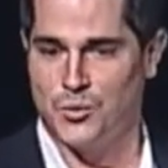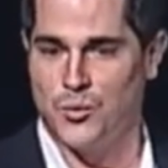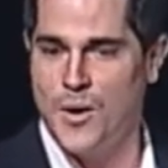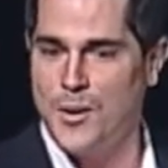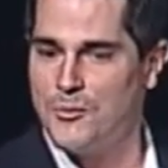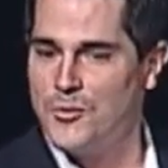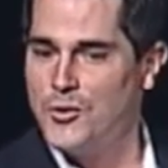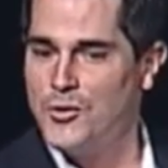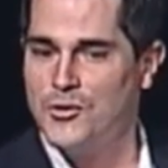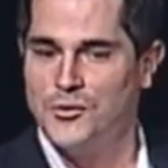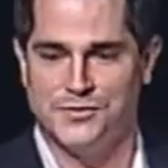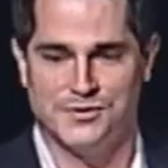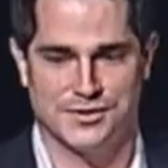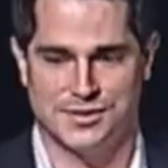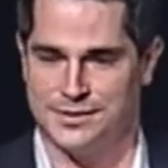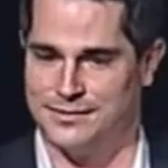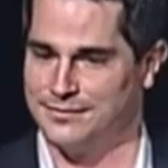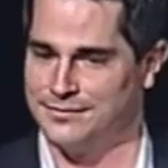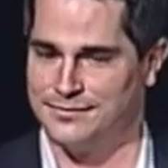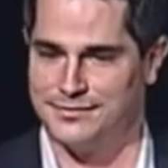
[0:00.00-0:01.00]
what
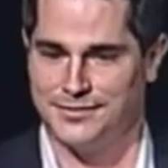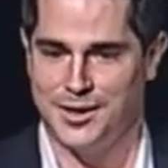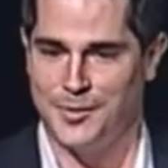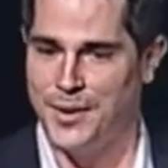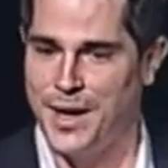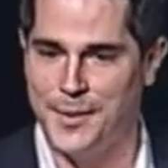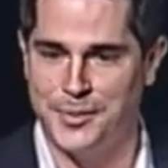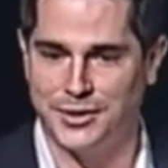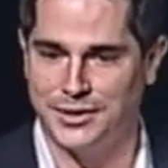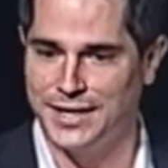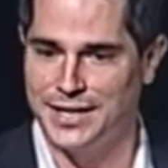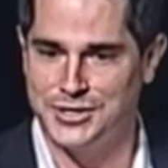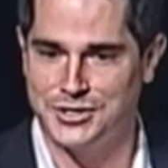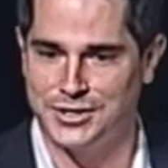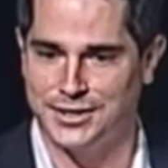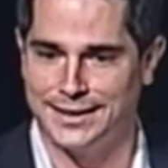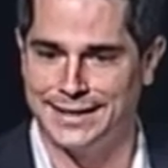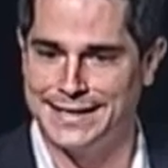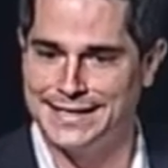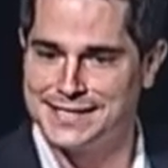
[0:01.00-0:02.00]
moves a
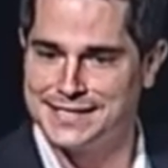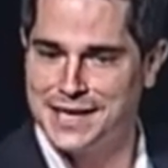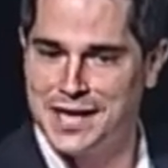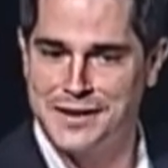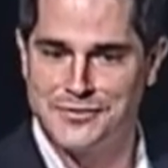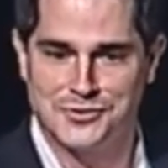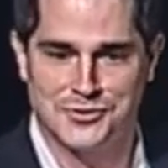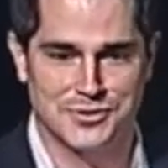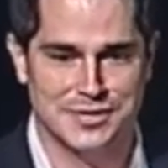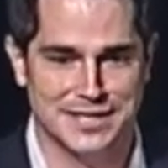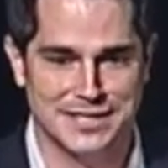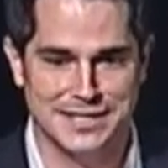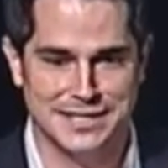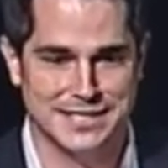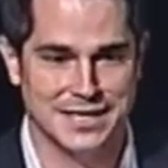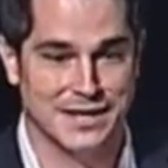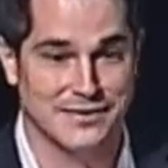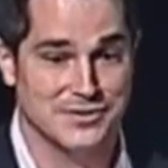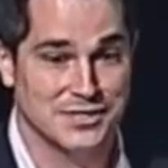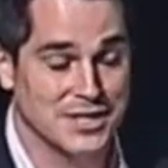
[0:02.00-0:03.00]
population, incentives or disincentives?